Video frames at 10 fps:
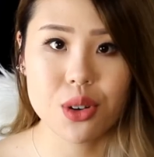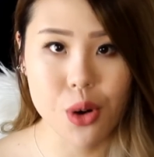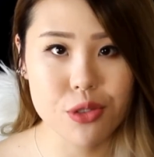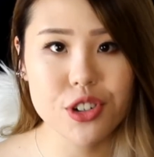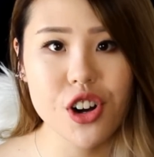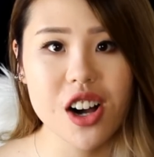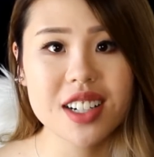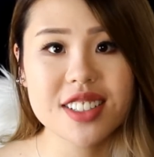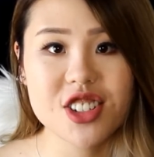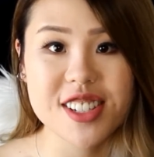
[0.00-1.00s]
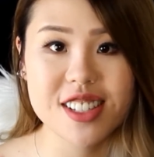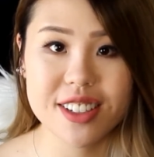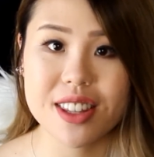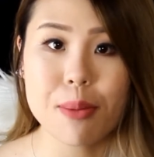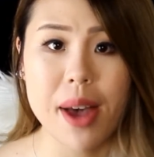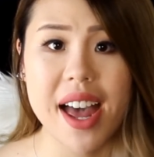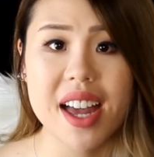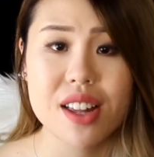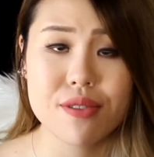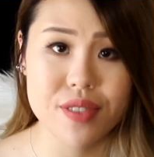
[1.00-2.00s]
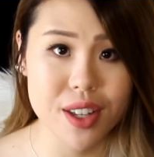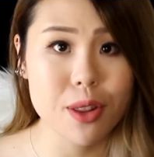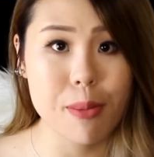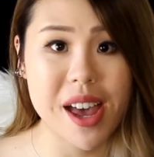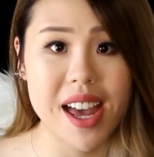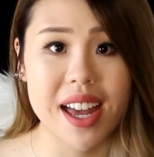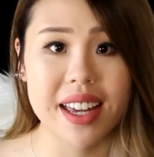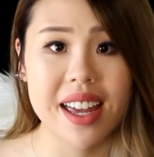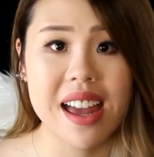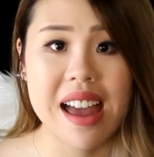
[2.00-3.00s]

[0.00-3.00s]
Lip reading: overall, just look at the bag, feel the bag,